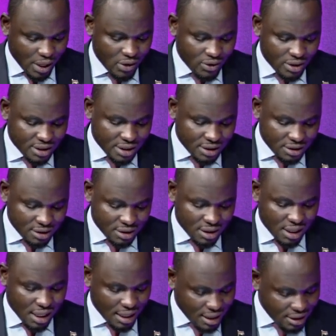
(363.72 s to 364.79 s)
priorities
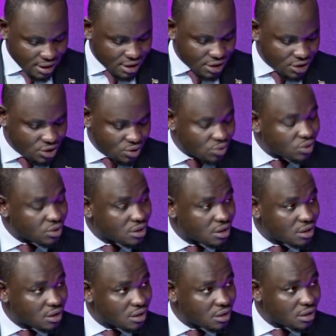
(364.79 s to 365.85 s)
and other issues."
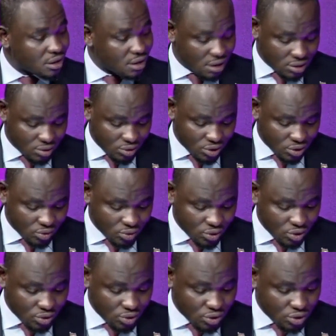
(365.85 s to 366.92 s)
And that's the question.
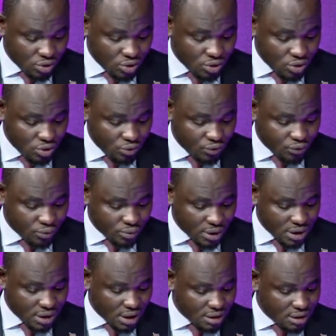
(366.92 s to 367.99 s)
Do you
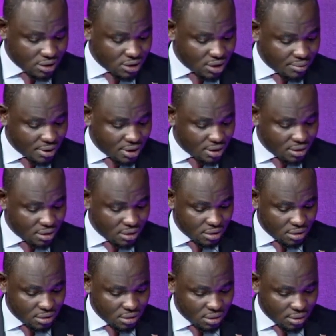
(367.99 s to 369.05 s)
think that the statement
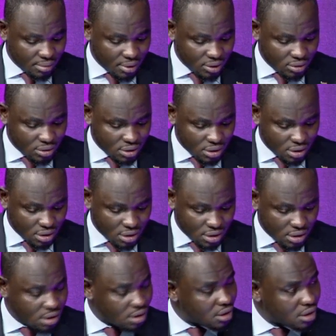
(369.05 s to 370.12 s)
about
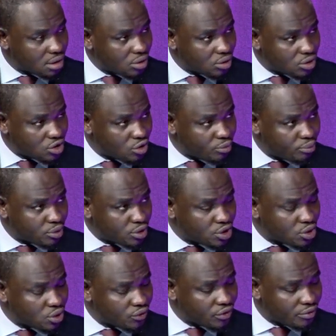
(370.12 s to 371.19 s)
those in
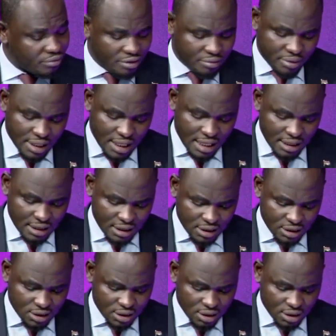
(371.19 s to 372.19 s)
opposition of the BBI